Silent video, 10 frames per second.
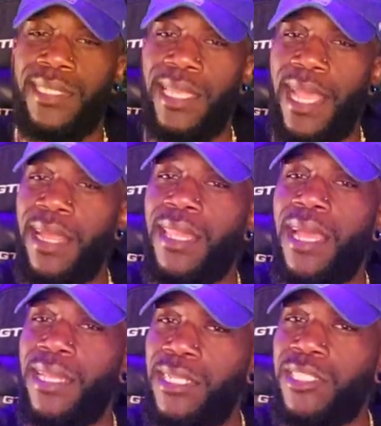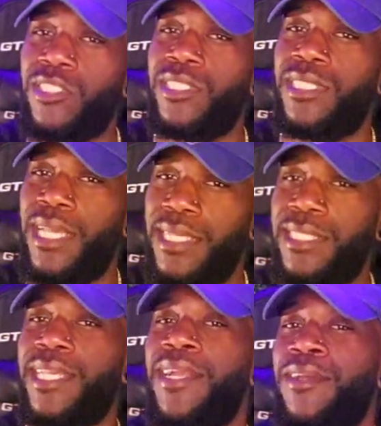the airline industry takes
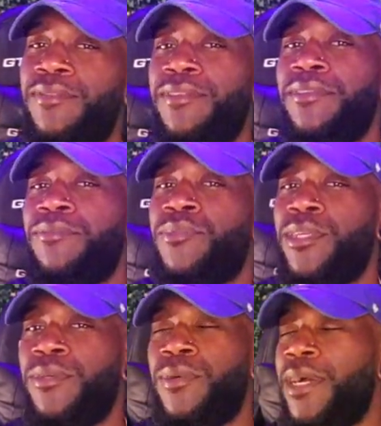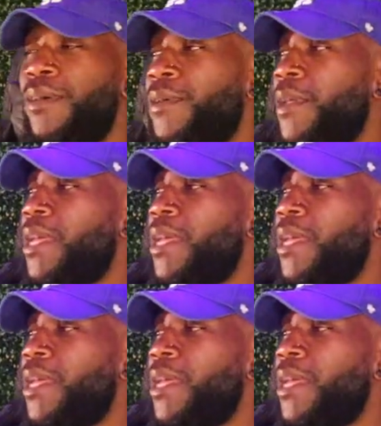care of you pretty well.